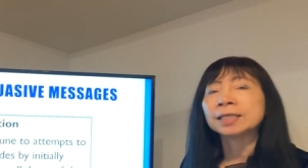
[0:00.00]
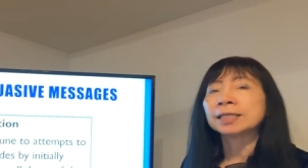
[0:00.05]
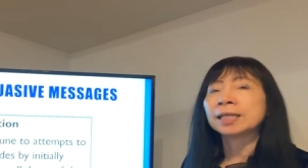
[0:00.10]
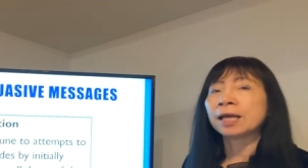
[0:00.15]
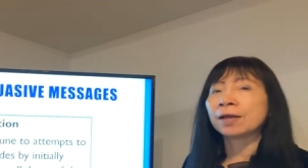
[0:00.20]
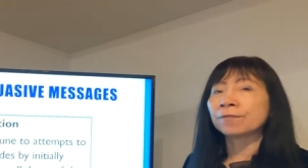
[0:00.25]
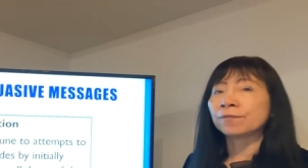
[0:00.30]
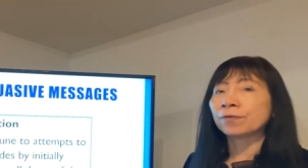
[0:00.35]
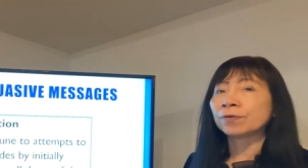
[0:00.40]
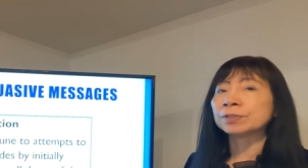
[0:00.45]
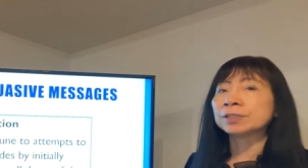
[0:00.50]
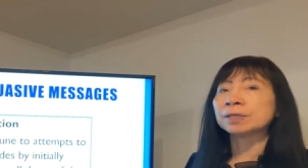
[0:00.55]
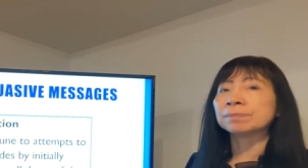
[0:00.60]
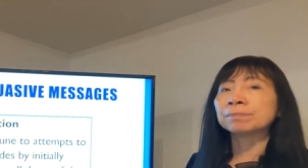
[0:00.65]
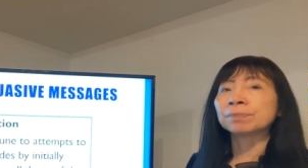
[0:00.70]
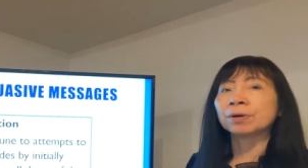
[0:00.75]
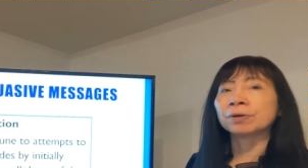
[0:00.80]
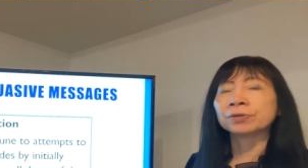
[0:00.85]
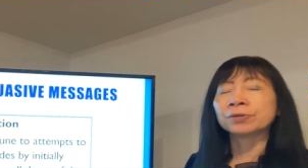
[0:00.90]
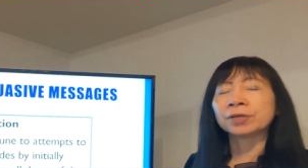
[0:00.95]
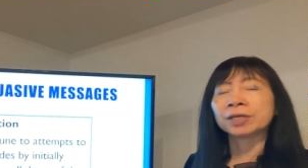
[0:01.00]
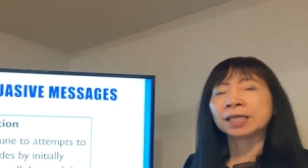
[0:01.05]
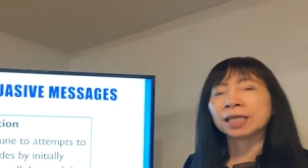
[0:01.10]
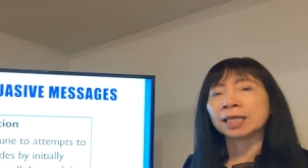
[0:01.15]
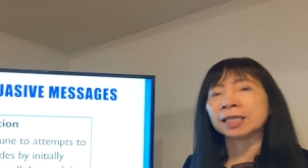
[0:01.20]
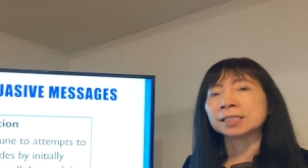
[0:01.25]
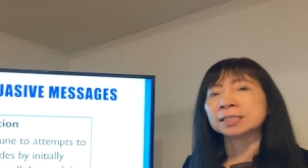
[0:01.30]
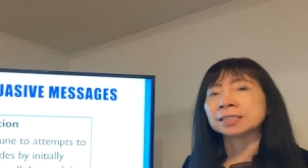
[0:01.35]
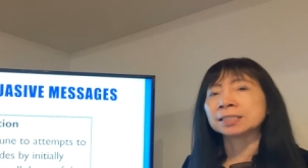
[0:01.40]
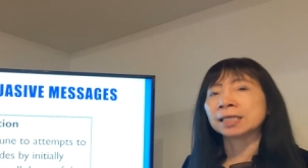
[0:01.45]
Like for example, your
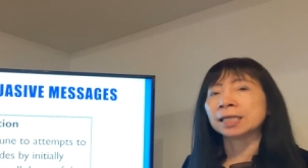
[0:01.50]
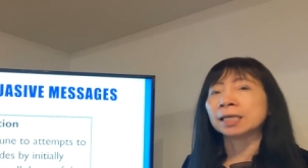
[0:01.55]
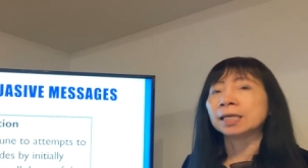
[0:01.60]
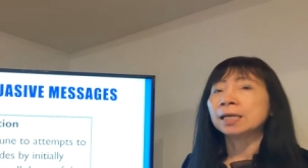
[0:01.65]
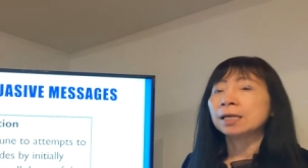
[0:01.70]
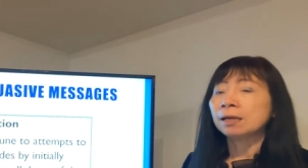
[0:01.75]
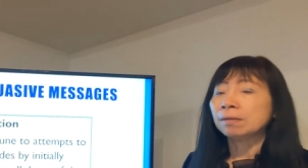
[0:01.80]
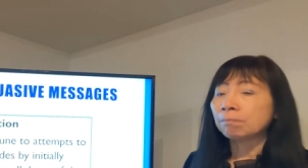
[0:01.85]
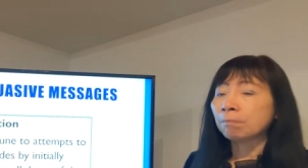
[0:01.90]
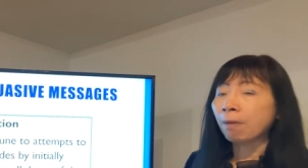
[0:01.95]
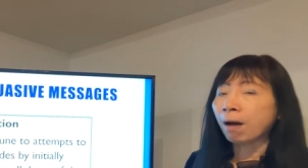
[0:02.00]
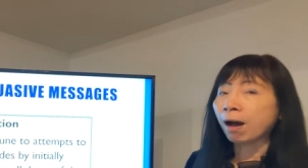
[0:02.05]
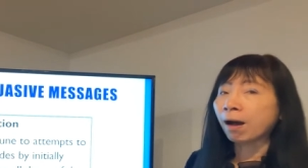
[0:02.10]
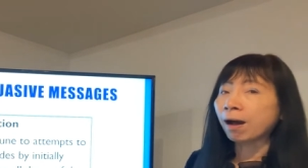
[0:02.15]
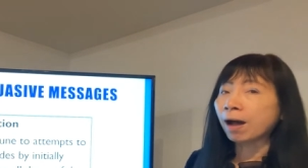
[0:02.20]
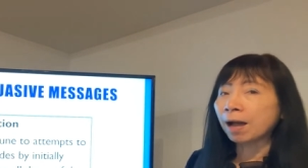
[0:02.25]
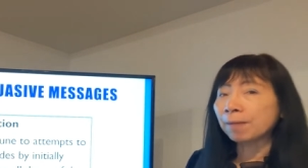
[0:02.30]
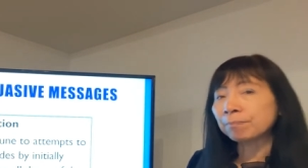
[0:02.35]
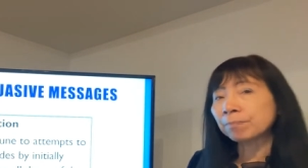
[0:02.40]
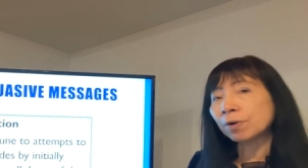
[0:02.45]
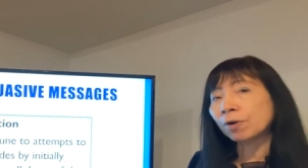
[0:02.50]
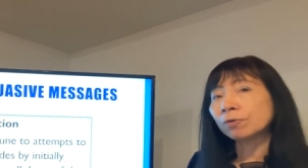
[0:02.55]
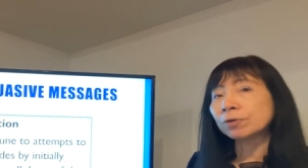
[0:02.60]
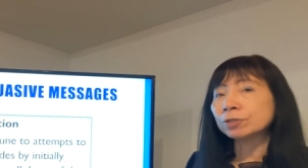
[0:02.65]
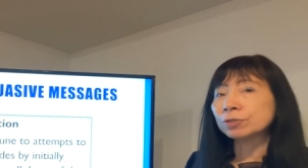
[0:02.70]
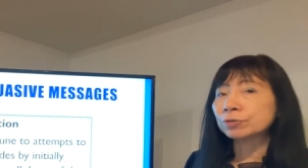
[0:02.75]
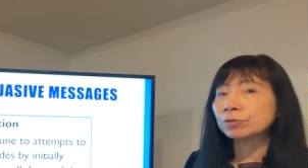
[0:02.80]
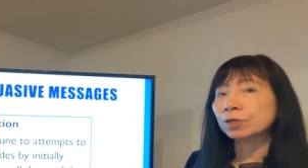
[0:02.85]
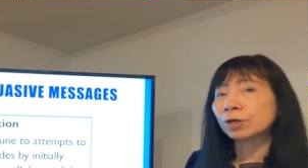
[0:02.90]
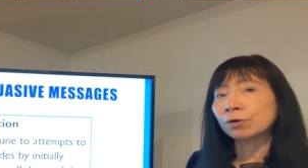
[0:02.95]
kids say, "Mom, I'm going
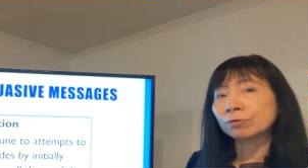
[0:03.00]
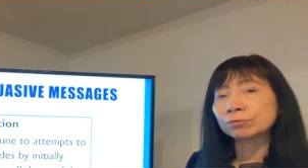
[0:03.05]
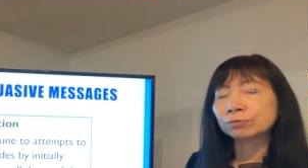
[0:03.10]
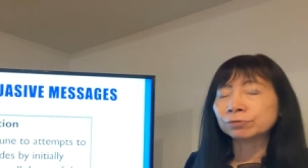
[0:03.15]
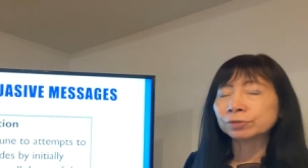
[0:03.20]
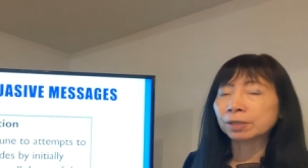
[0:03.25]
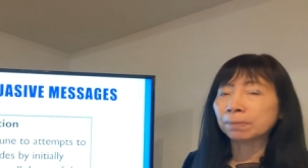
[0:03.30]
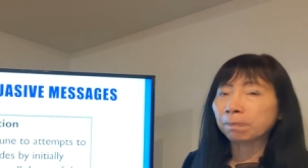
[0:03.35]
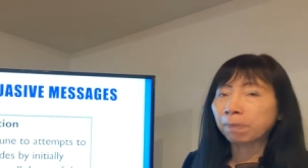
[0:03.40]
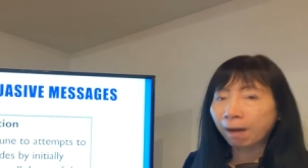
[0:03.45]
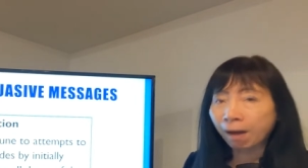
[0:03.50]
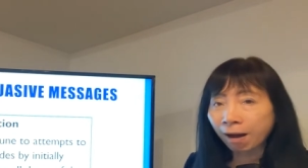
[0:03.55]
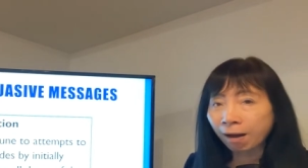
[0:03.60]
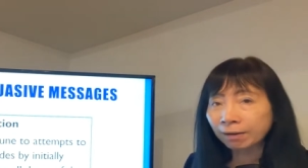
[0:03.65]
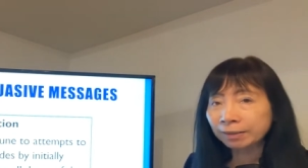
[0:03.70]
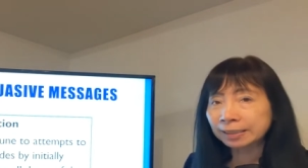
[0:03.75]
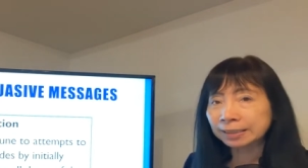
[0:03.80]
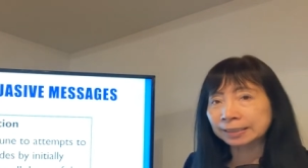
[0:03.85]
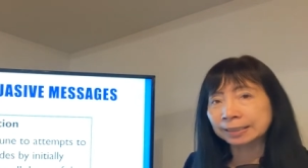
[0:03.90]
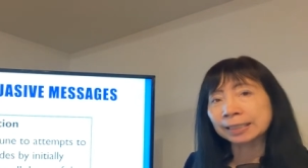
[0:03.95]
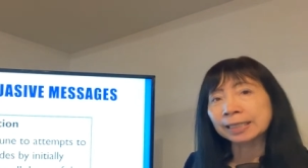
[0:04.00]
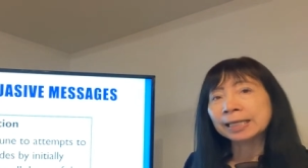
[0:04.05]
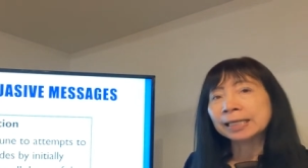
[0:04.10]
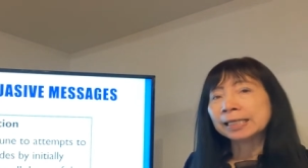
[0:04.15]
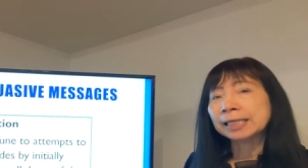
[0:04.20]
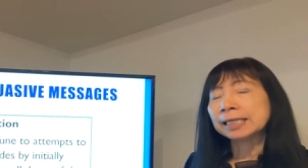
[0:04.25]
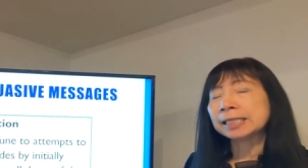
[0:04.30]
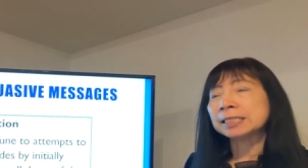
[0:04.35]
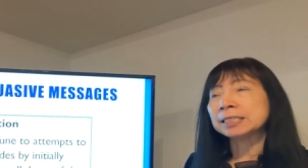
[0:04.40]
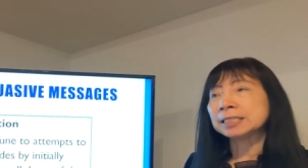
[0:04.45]
to go to the party
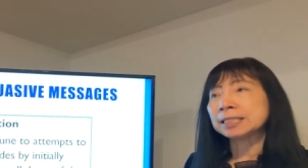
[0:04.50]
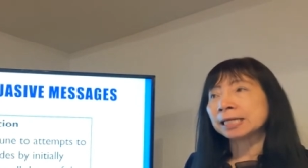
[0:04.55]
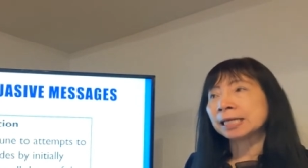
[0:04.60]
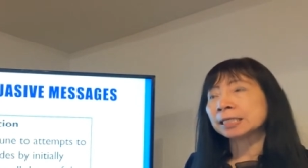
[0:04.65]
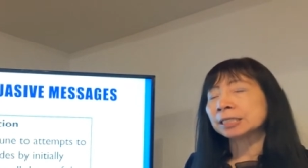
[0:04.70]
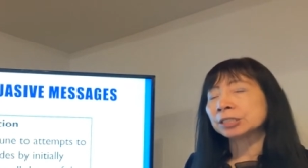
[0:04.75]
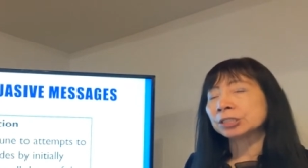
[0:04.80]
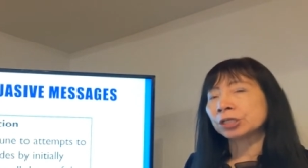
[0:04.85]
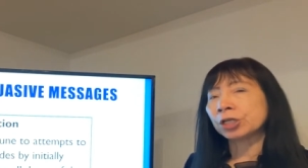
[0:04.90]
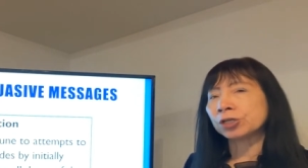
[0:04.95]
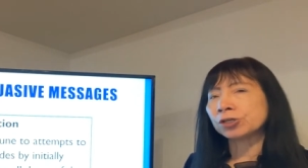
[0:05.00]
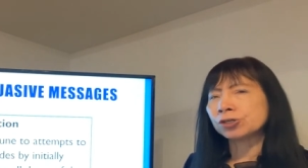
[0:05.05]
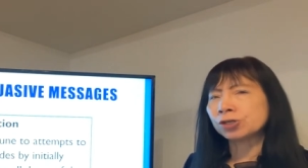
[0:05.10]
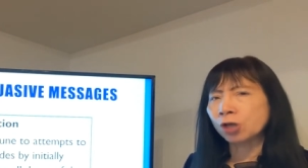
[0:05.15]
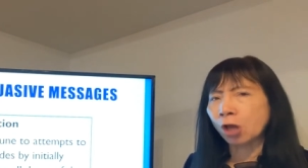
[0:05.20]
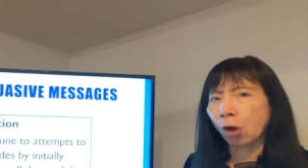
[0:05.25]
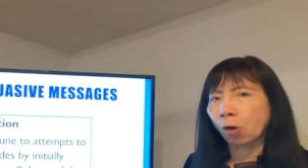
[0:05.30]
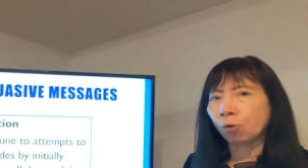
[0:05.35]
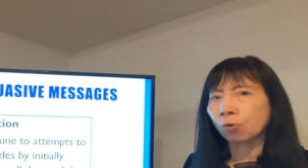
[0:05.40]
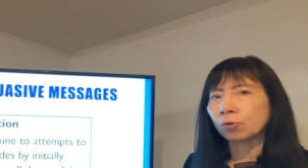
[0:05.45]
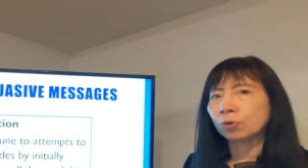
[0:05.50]
Instead say no.